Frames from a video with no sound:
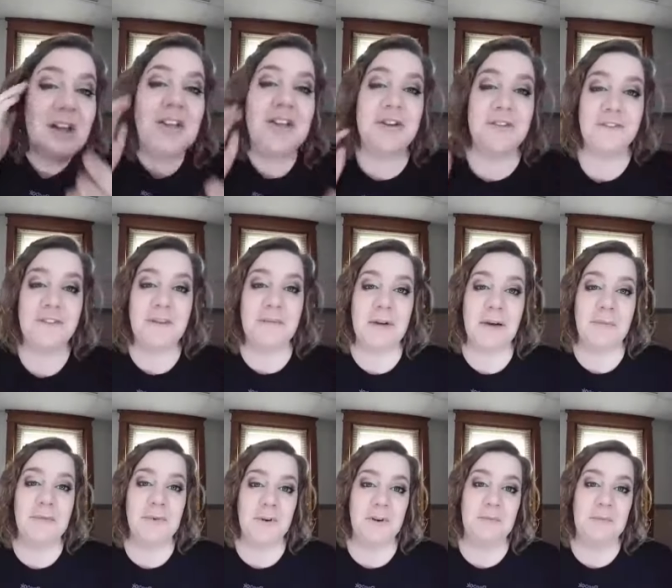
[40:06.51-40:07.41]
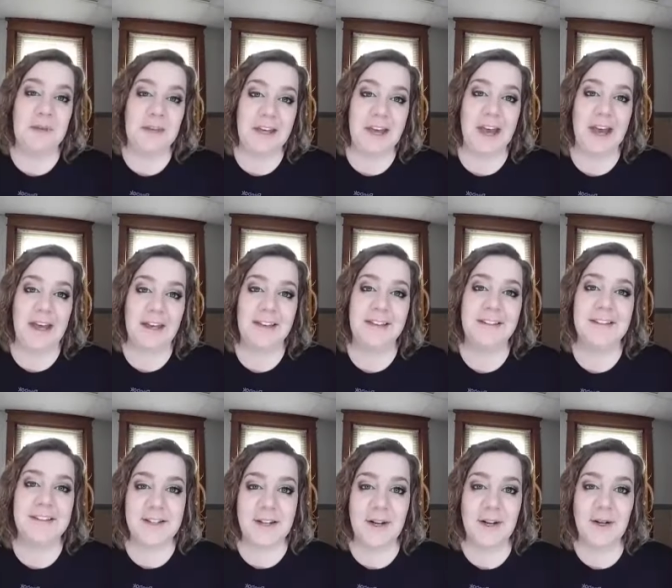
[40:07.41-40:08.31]
You're from up north PA,
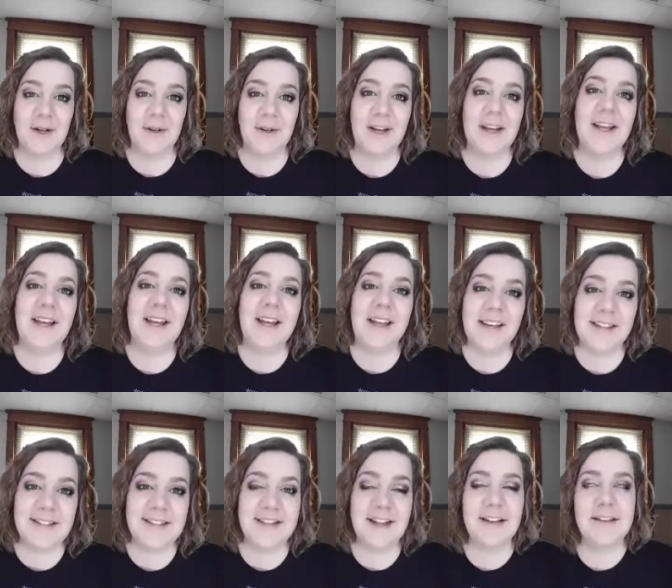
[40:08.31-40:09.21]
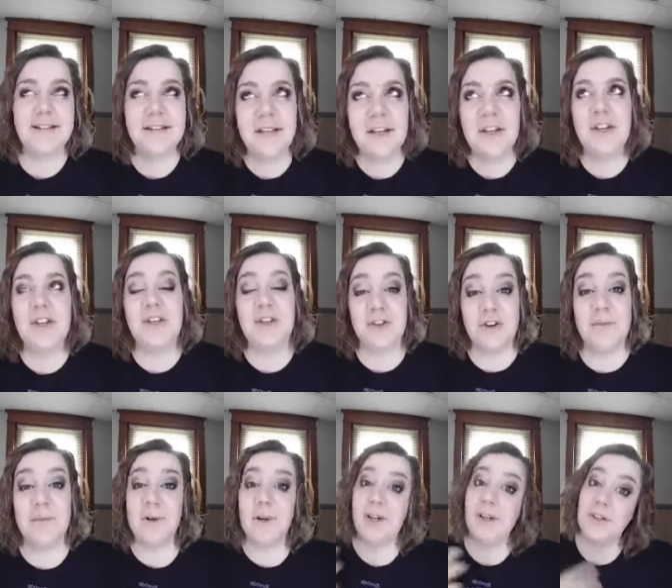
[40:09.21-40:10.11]
so in a sense,
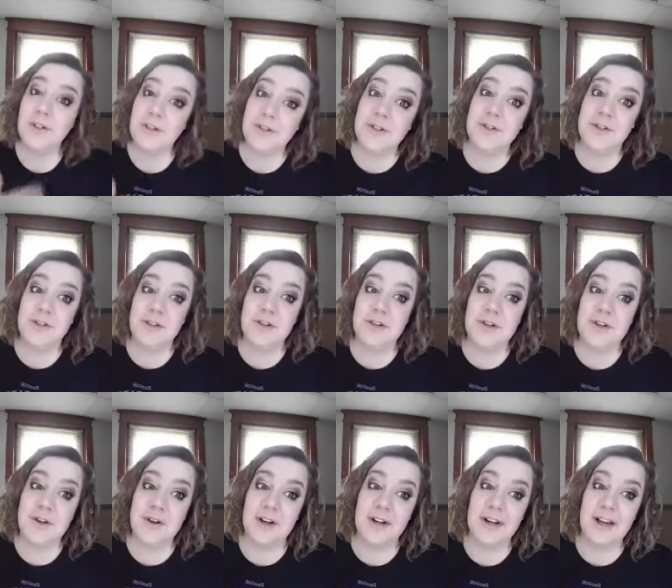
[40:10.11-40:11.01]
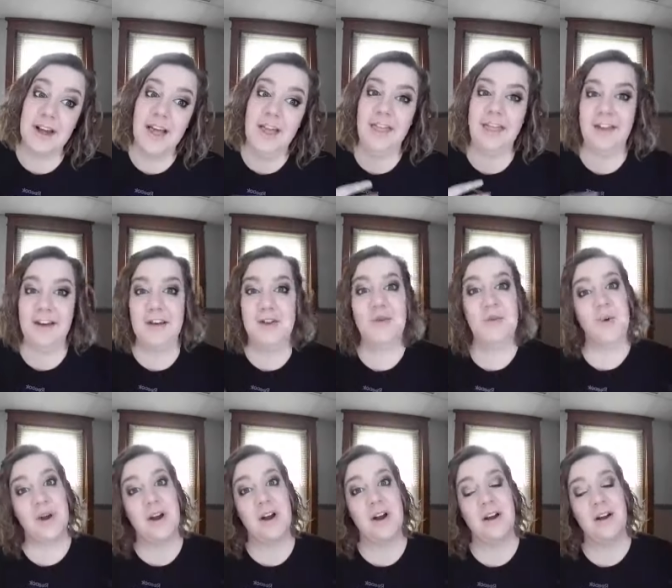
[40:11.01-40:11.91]
you're more closer to New York than you
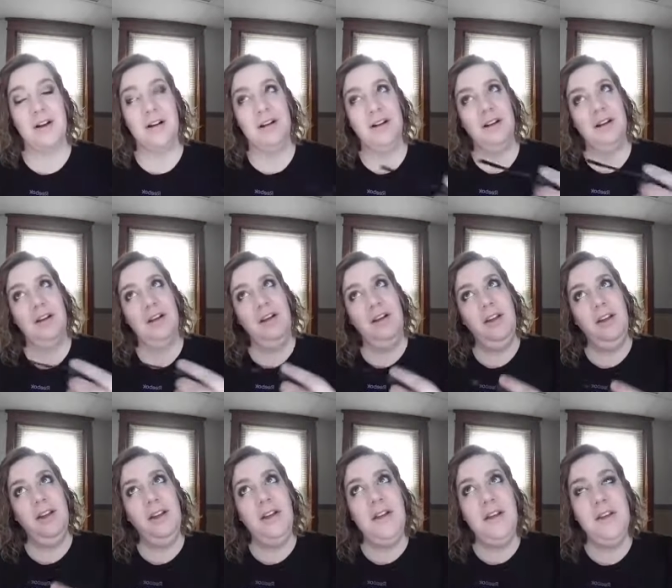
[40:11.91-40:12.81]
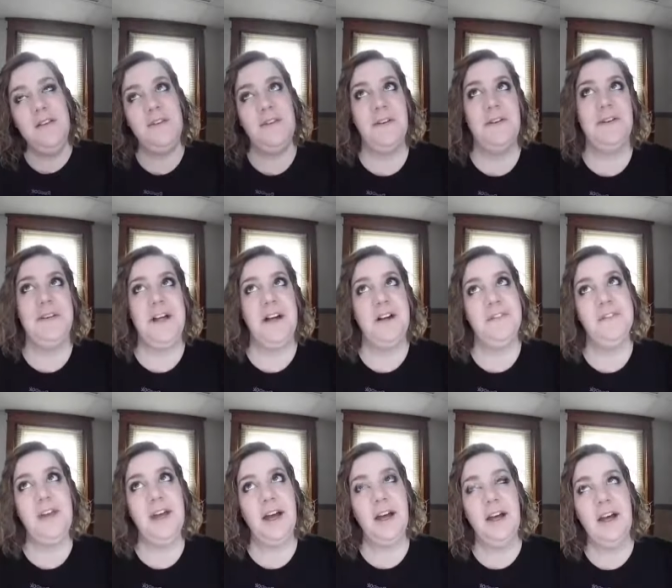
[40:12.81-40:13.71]
were
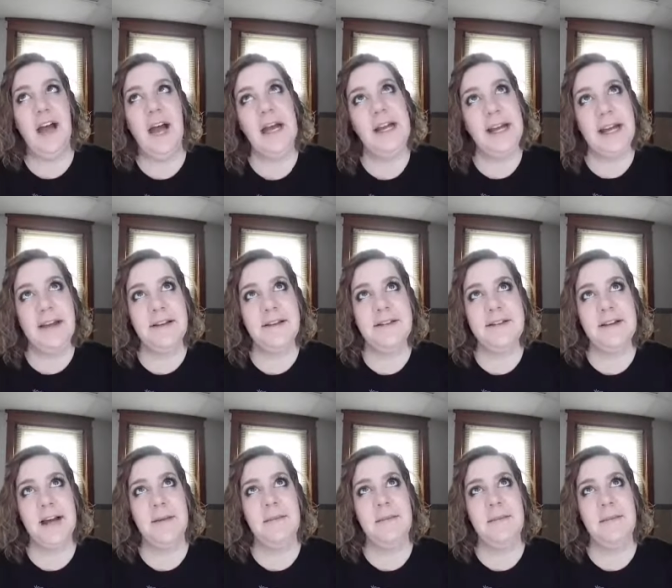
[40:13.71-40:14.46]
Philadelphia, I guess.